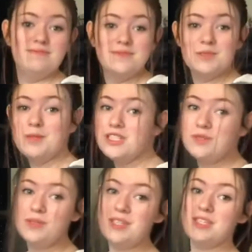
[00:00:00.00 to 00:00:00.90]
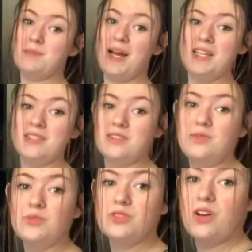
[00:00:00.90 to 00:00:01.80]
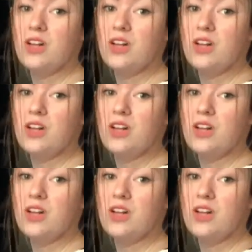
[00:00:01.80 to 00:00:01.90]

Especially when the spines are almost all